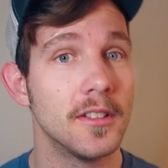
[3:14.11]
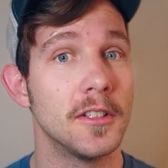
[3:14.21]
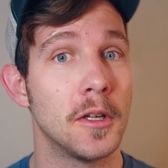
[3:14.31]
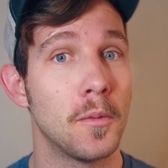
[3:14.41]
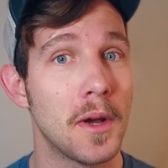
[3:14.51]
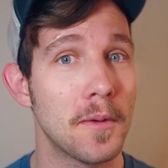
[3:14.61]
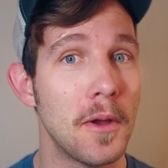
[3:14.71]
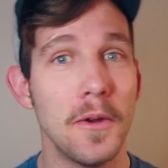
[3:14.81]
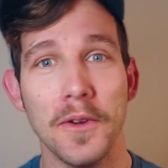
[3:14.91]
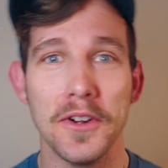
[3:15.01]
Like
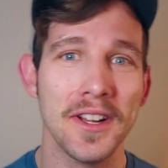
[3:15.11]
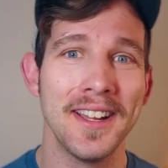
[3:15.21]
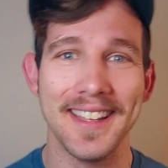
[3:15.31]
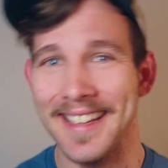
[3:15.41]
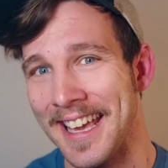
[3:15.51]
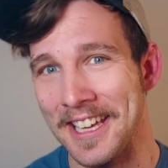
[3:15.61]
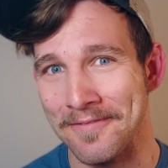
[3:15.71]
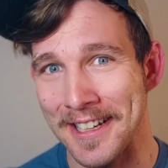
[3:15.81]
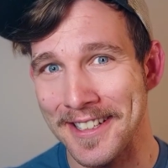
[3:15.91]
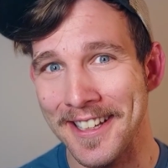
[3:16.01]
when we were like
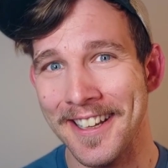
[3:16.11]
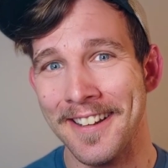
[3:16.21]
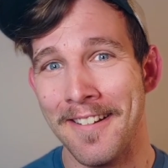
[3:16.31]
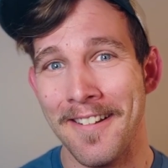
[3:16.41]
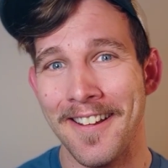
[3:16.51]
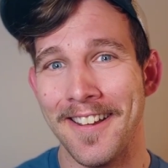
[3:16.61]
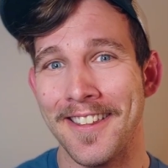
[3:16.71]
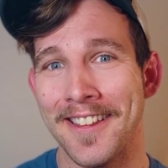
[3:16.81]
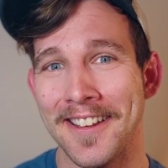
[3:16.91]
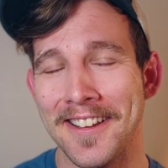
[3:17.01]
cavemen,
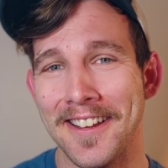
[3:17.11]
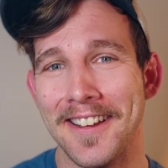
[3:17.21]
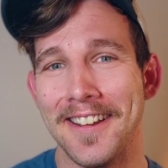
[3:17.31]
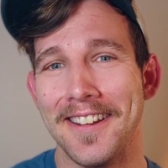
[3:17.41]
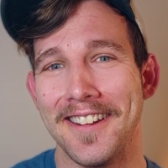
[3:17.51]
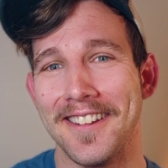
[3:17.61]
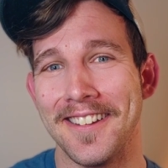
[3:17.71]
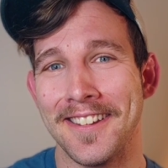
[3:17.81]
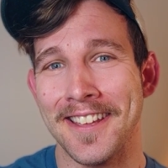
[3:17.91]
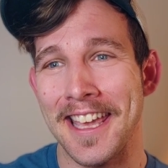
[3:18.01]
the
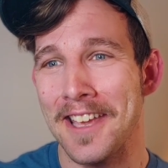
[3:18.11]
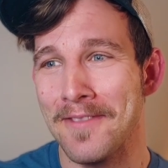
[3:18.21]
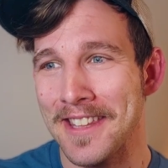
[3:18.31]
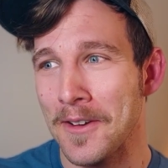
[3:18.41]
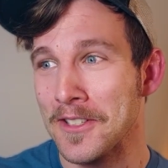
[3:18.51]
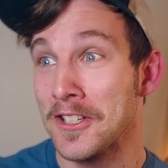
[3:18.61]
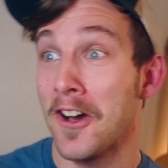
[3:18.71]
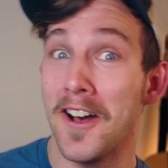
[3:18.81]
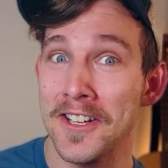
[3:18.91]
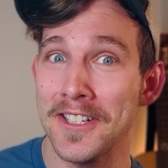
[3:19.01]
caveman that was
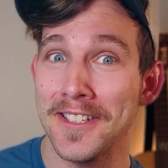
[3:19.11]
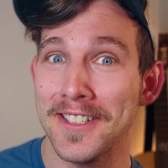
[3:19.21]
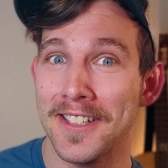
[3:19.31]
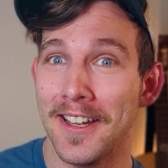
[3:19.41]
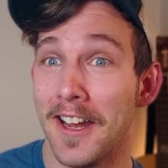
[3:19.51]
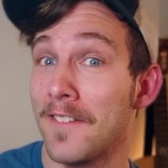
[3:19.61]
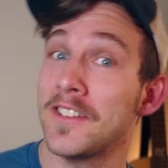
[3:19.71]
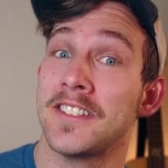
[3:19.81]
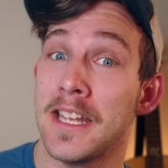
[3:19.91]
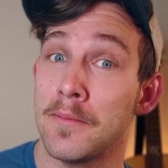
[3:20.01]
cautious of
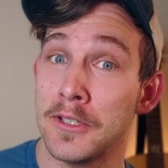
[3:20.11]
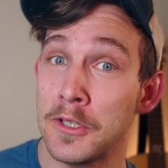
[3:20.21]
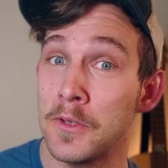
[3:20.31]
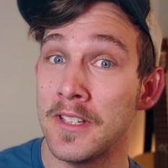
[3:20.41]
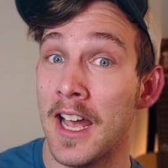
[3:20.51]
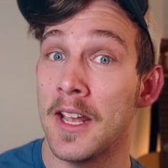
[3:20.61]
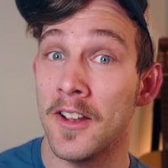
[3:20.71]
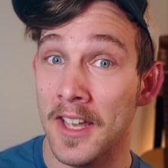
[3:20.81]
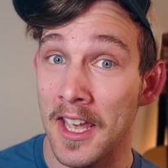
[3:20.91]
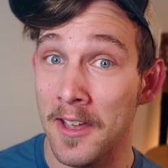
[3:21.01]
the saber-toothed
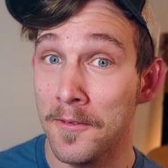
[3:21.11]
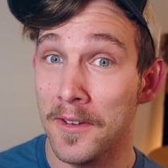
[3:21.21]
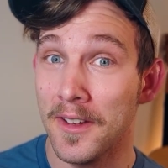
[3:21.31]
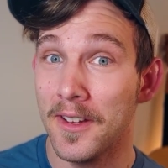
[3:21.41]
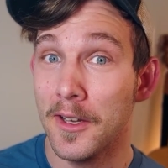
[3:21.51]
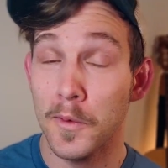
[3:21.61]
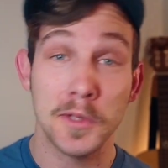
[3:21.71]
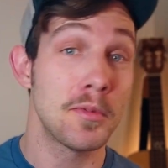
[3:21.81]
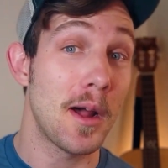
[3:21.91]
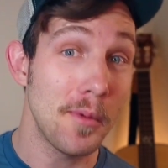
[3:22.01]
tiger cave
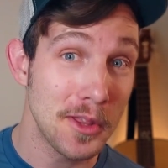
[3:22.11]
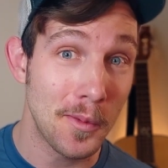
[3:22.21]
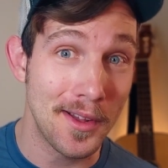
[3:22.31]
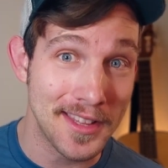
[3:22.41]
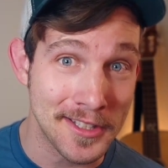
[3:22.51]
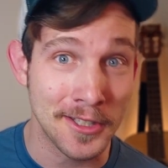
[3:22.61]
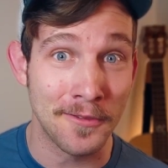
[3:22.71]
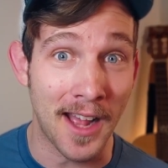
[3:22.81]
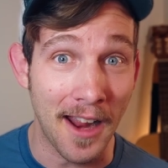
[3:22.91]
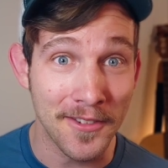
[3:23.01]
was probably the one that
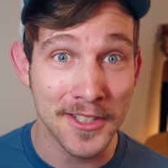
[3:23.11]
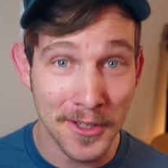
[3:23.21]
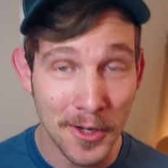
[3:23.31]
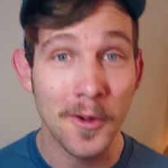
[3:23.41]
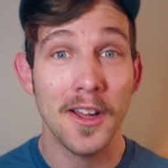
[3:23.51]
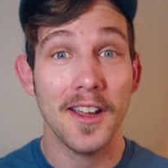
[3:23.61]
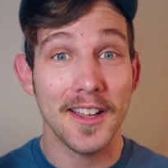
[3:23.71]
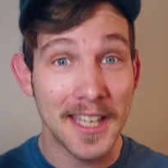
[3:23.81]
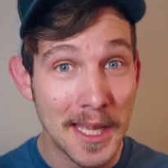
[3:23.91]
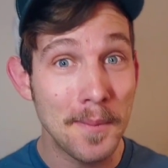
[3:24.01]
survived. So
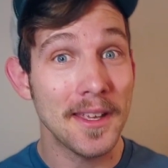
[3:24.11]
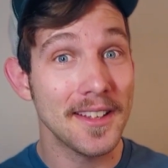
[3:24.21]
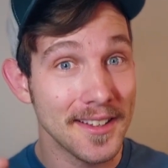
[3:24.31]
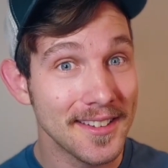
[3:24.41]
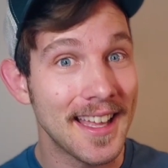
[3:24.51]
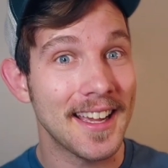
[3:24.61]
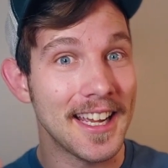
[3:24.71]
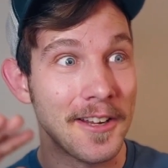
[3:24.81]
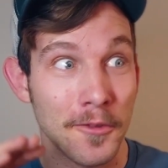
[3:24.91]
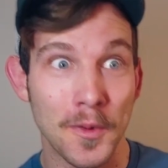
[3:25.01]
keeping that
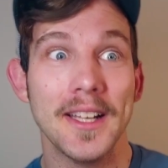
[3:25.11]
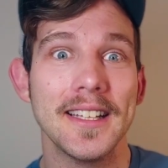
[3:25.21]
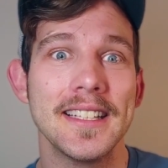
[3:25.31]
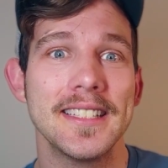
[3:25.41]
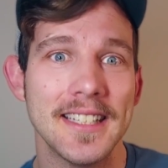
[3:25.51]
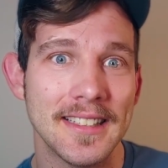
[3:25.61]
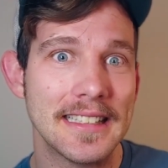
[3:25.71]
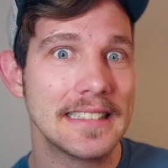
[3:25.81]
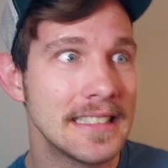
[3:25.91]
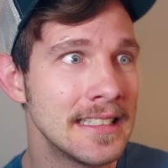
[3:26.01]
kind of realistic,
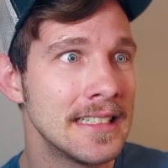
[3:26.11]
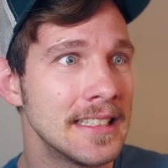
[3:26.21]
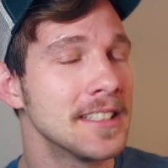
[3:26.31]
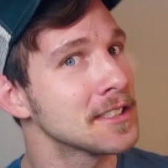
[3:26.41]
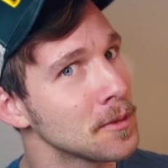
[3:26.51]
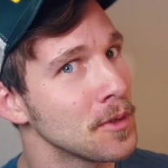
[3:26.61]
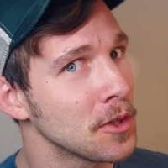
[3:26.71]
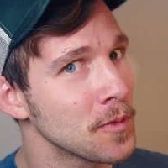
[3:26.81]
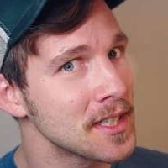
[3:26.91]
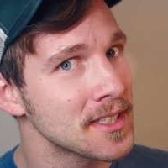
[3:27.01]
like there's some
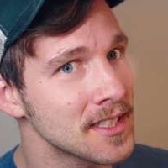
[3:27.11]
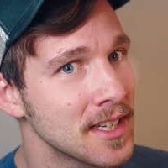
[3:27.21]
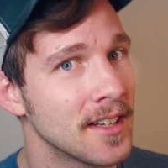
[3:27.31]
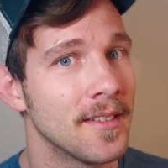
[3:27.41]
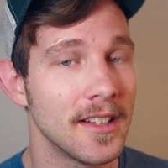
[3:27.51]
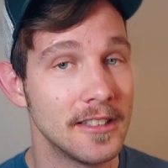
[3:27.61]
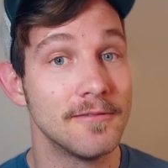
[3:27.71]
real risks here.